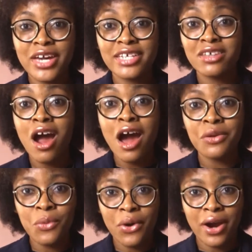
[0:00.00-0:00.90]

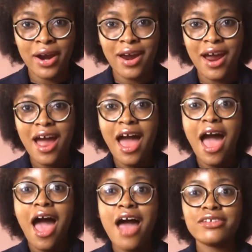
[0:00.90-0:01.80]
hard work.
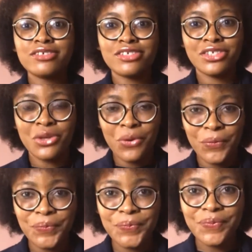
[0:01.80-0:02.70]
So
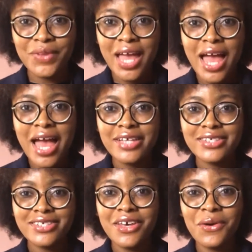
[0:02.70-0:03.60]

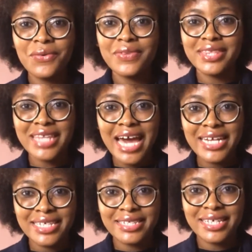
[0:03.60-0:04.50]
so
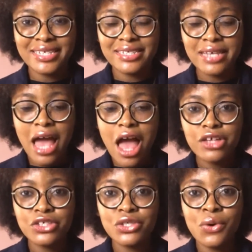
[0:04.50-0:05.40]
that is it.
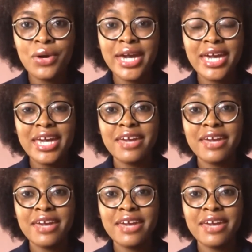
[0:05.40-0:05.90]
So he